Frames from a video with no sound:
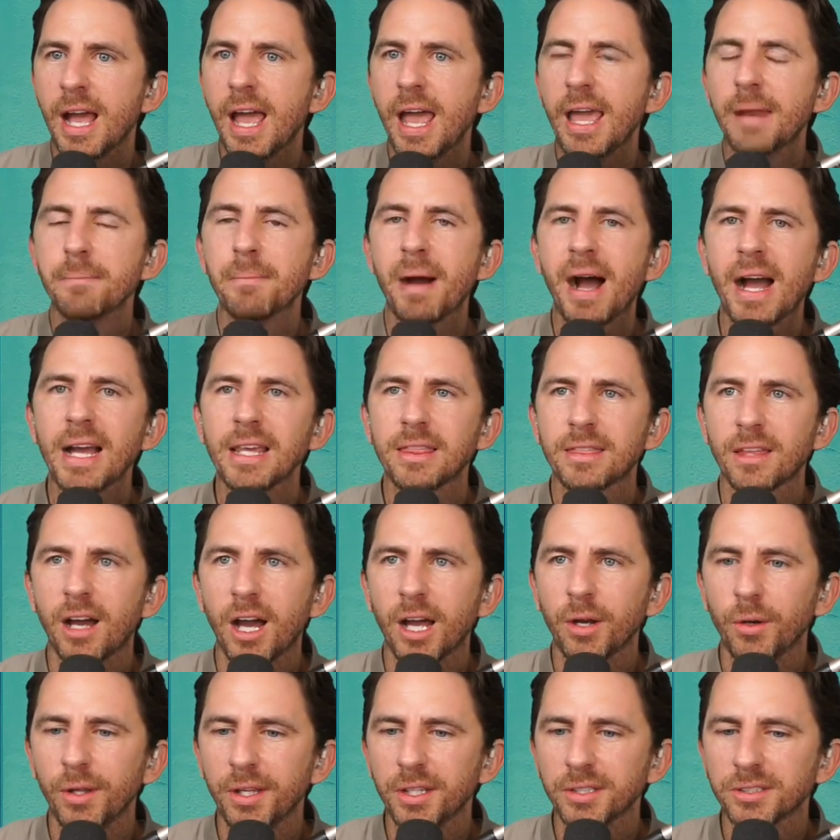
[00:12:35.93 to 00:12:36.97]
And my
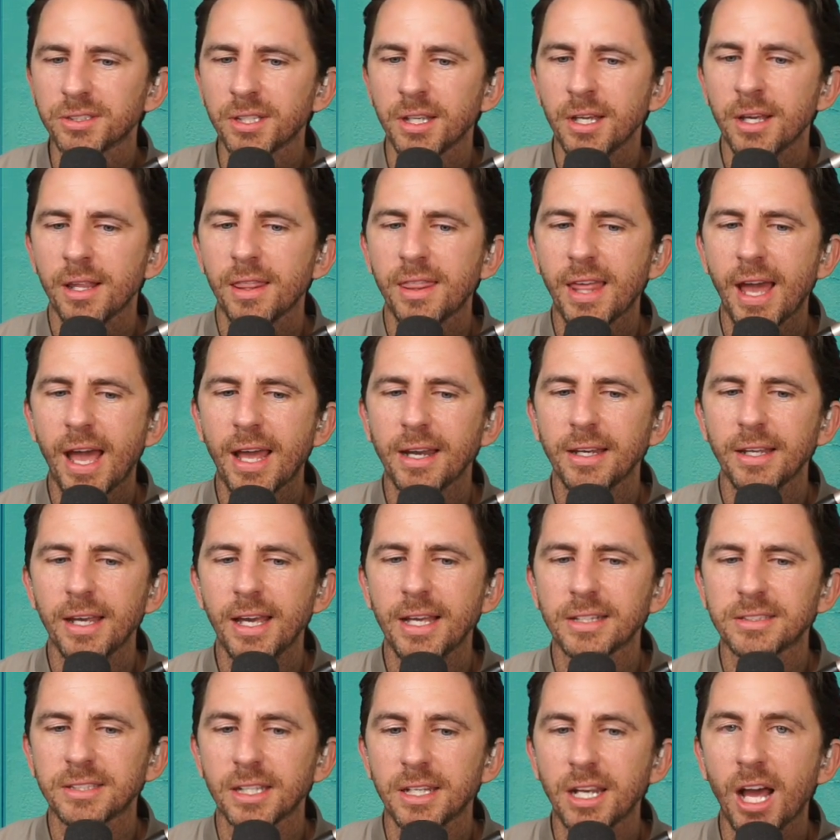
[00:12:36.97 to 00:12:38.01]
thought is that
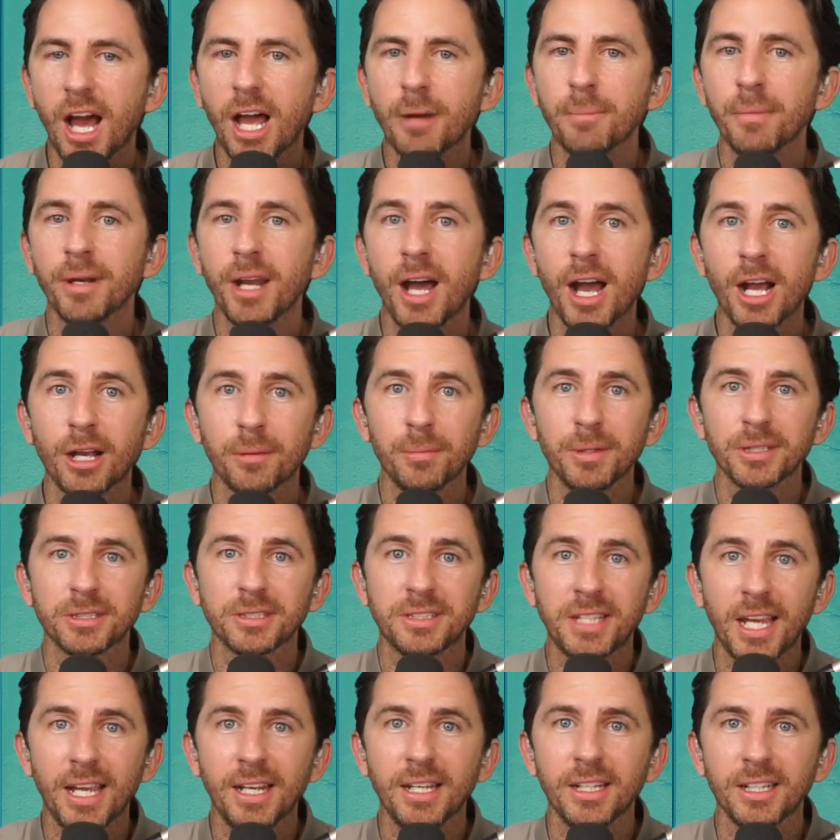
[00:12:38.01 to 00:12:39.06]
it's a non monogamous
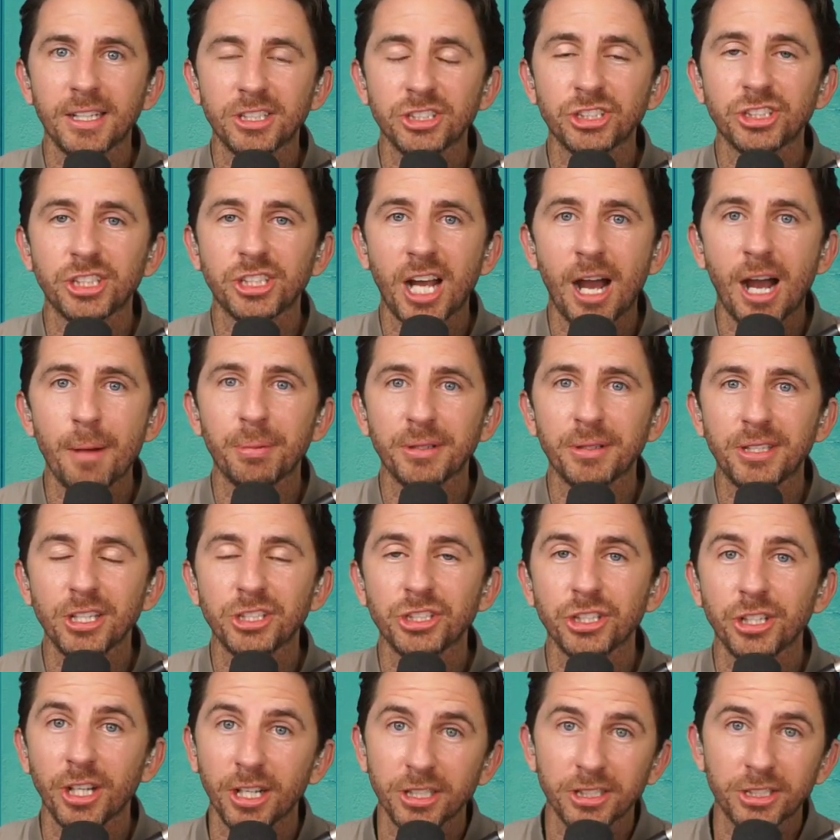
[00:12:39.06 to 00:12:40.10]
dating
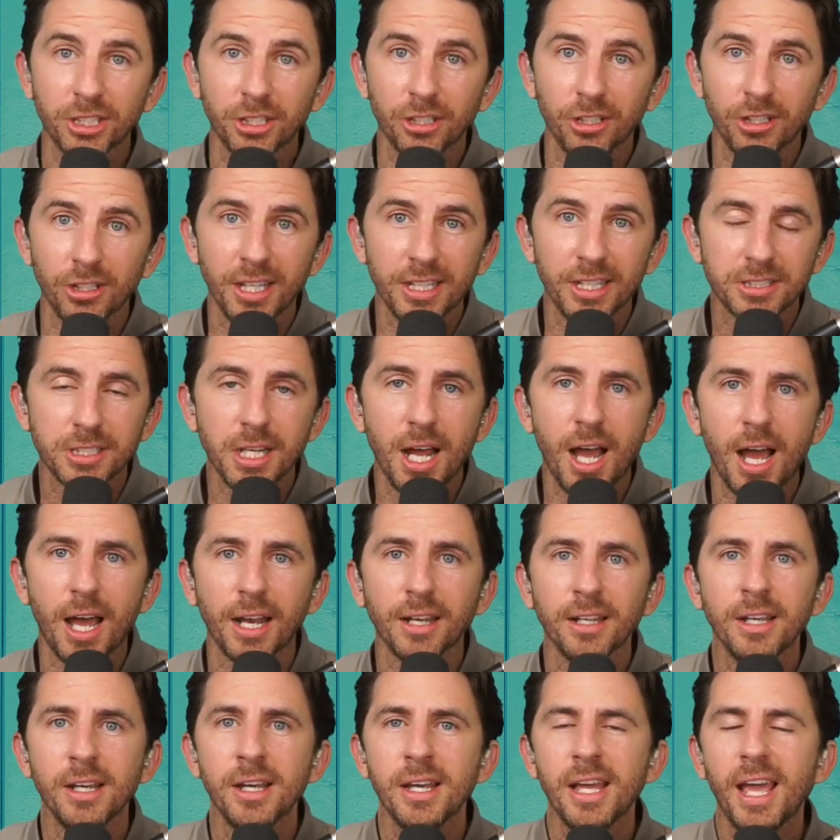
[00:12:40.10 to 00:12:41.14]
competition until it's not.